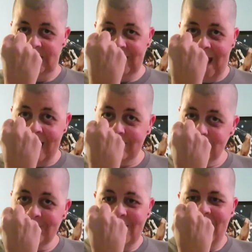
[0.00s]
see that?
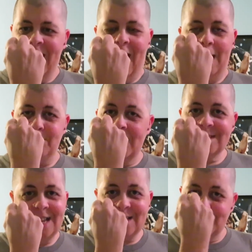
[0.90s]
I'm
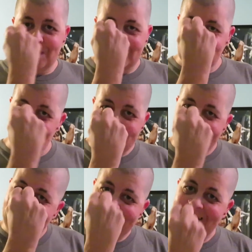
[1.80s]
not like I'm not doing
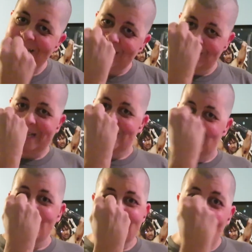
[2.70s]
anything, but
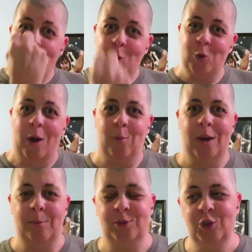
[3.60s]
you know who uh,
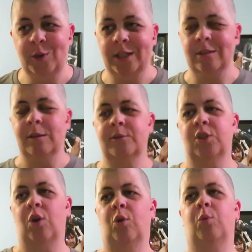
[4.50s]
what I'm doing,
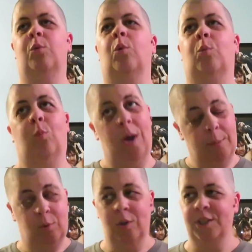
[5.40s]
so what
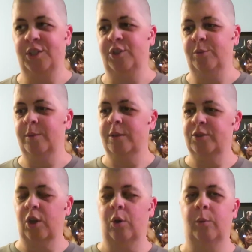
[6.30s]
I'm going to do.
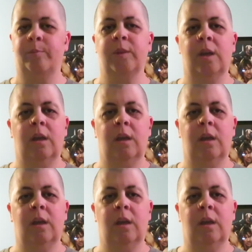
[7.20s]
So,